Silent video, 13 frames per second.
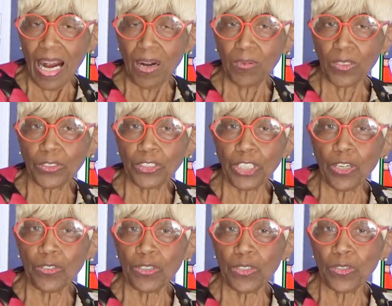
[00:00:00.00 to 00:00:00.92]
I will
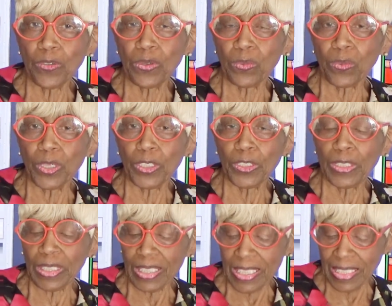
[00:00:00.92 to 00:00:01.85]
show you the
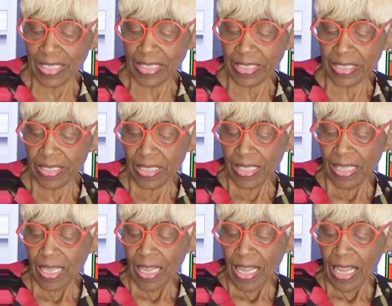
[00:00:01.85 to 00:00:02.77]
word list
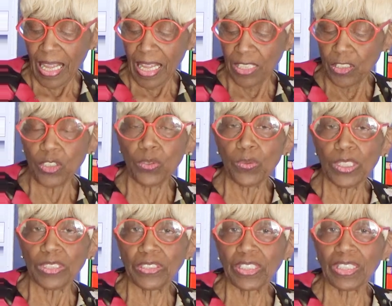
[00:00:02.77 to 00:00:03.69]
and you
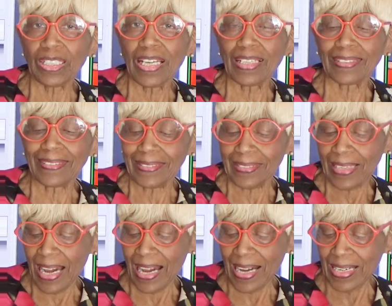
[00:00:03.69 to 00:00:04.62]
will select
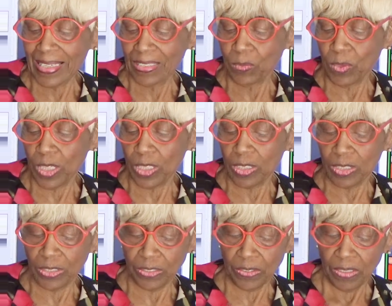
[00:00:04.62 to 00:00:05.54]
nine
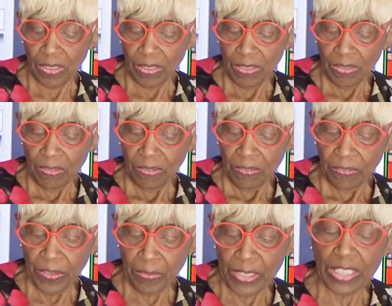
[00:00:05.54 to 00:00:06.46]
words
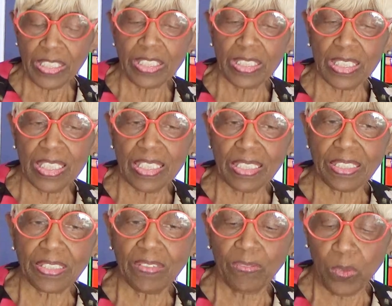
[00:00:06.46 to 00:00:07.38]
from this
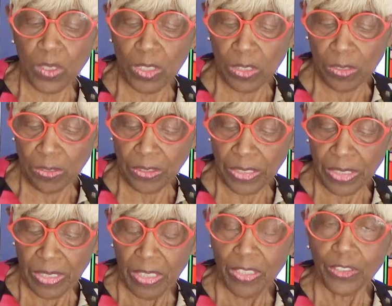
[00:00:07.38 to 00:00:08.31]
list of
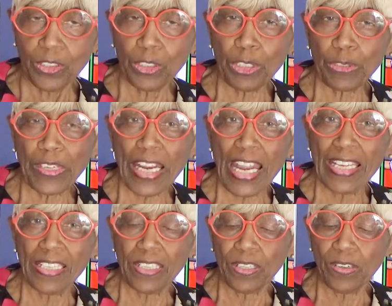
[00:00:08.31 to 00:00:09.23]
words to
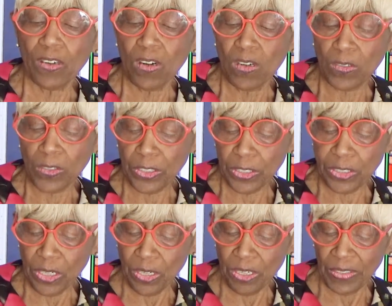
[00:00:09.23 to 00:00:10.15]
create your own
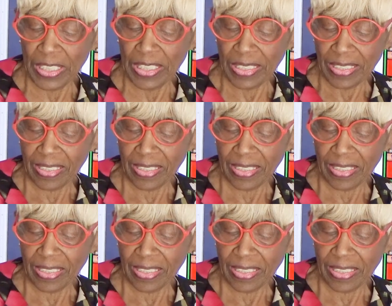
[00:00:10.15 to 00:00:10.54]
story.